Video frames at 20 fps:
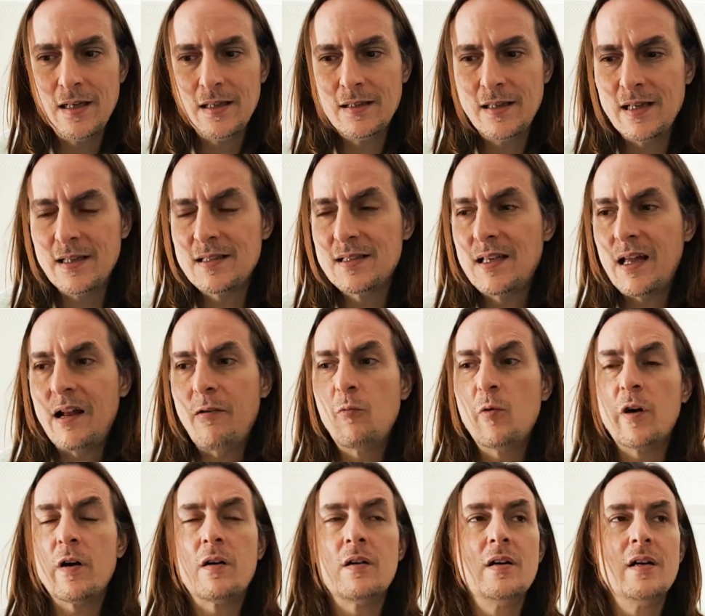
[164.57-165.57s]
Things that
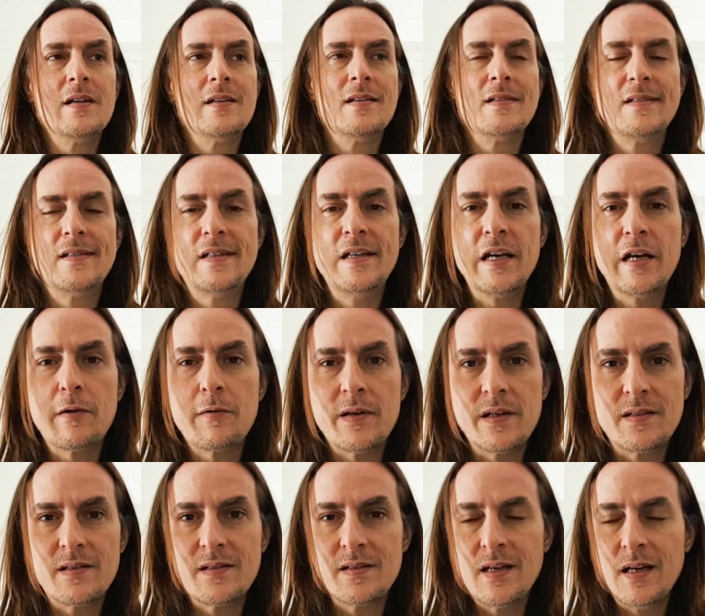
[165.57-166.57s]
were
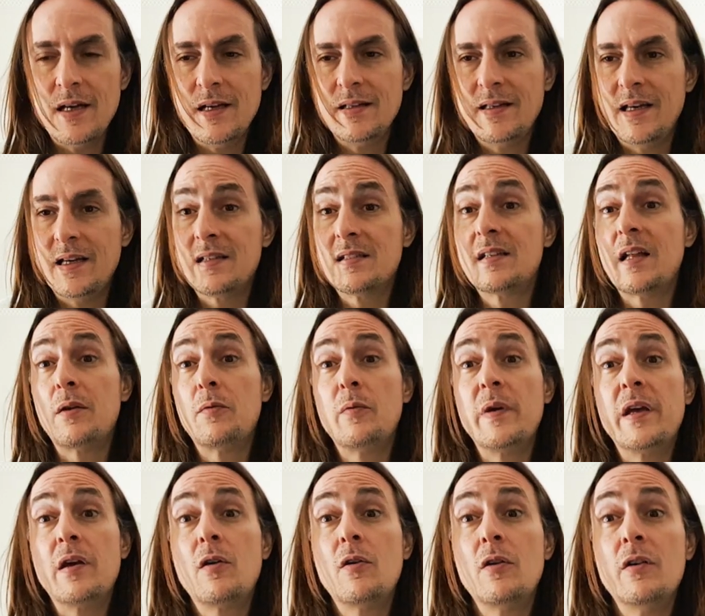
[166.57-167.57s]
secrets. Things that
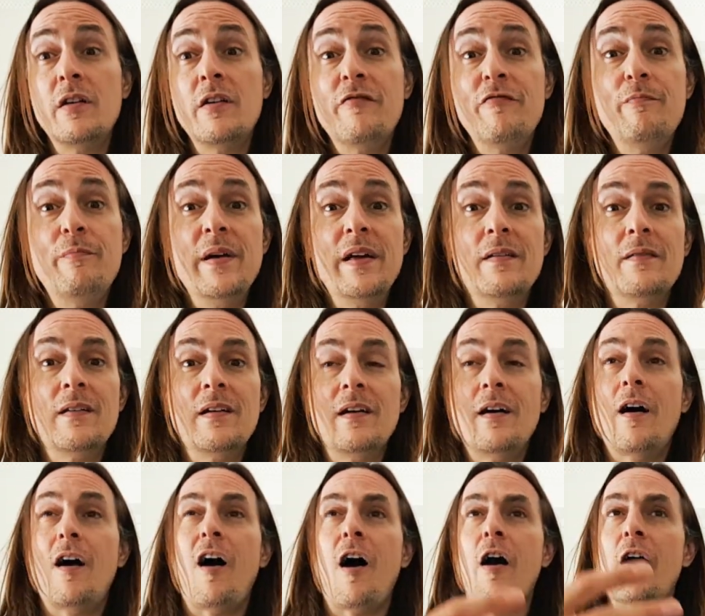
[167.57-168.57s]
we could have been
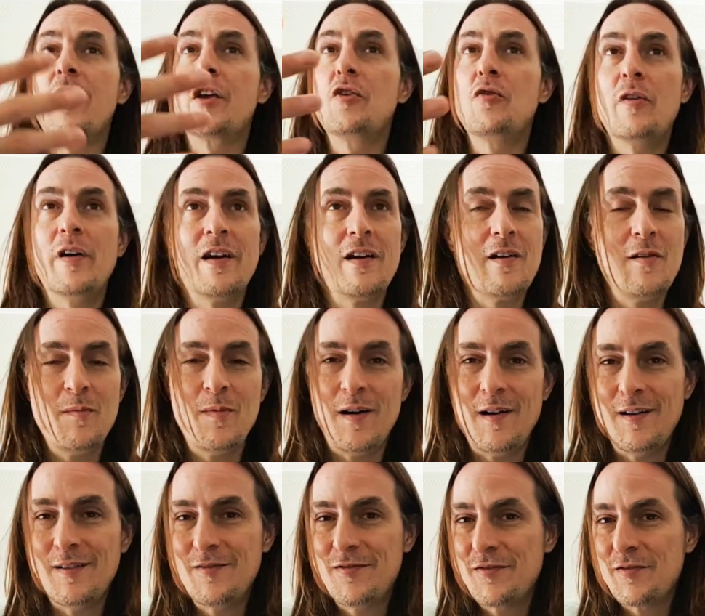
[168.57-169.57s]
arguing
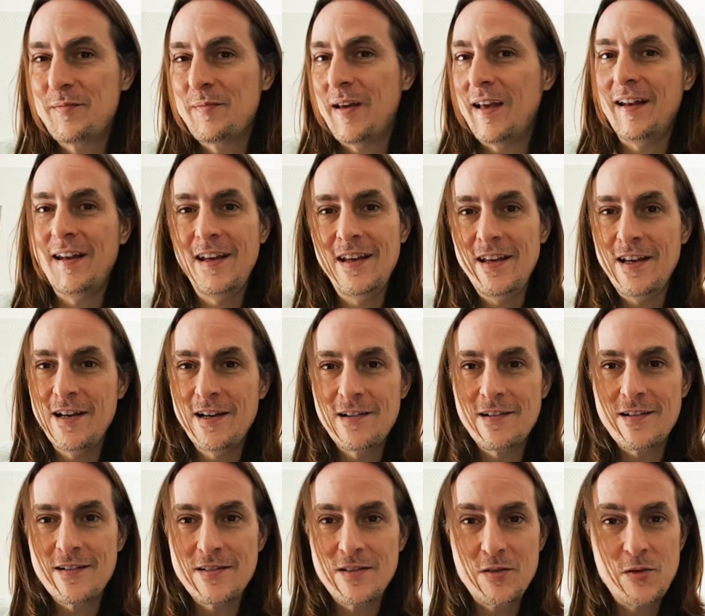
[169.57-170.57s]
about for many
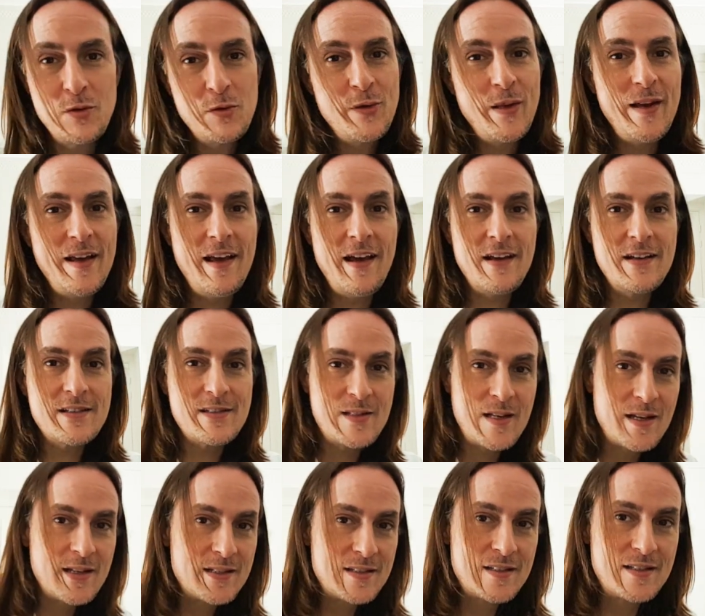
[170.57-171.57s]
years. Do they
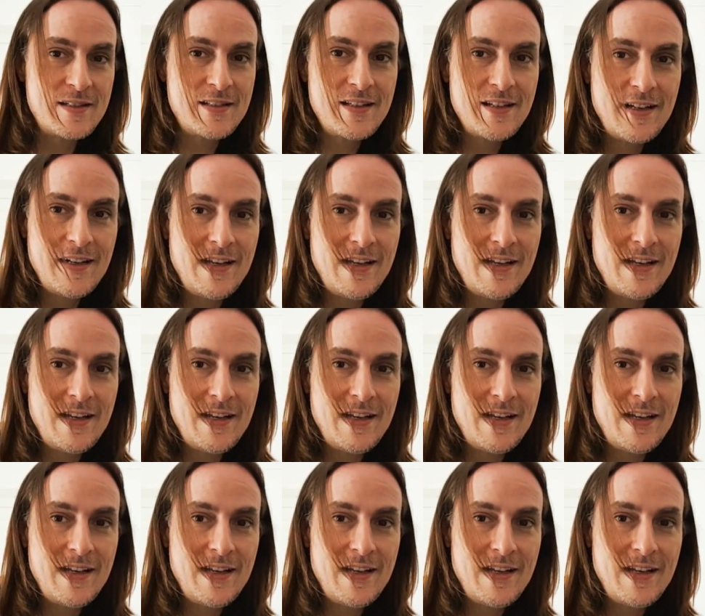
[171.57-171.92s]
exist?